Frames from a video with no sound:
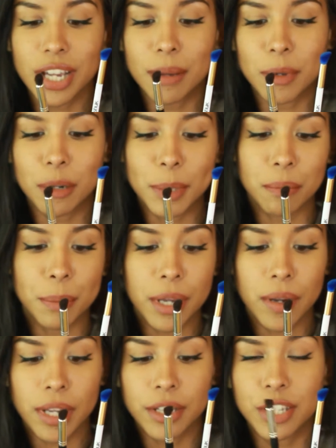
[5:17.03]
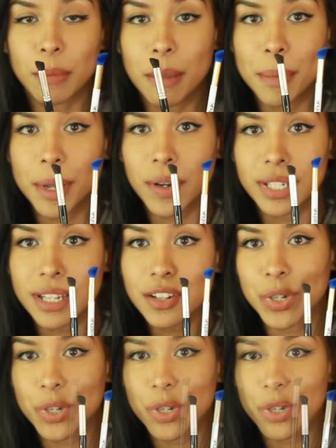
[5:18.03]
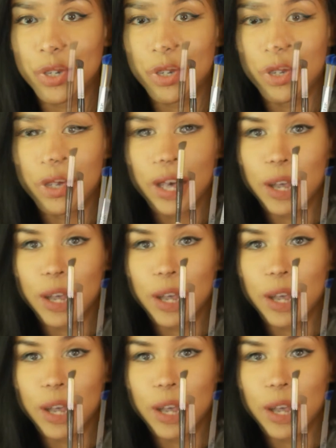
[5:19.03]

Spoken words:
I'm going to be comparing it to my Bare Essentials brush.